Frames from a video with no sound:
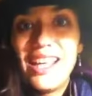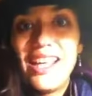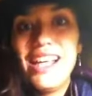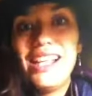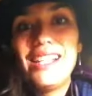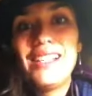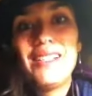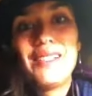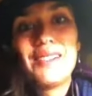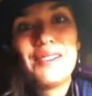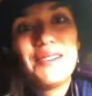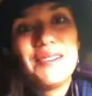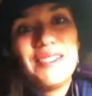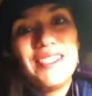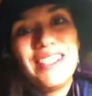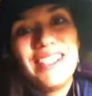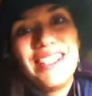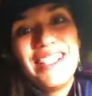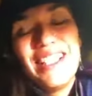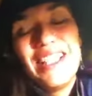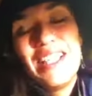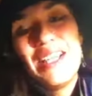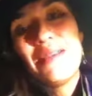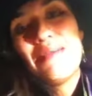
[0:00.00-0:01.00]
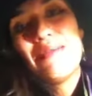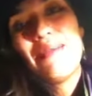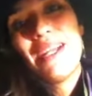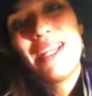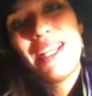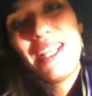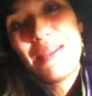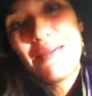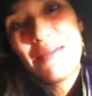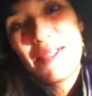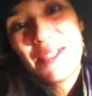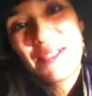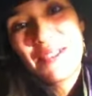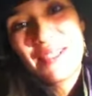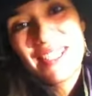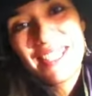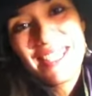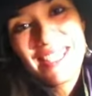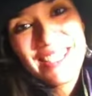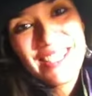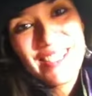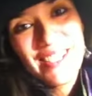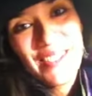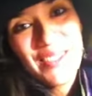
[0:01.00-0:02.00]
Hello, my name is
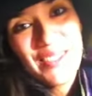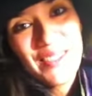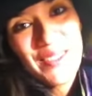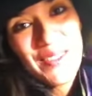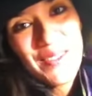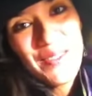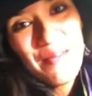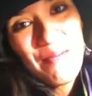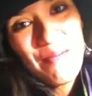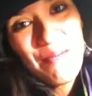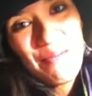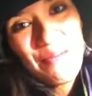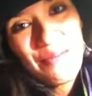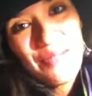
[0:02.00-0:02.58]
Ritti Soncco,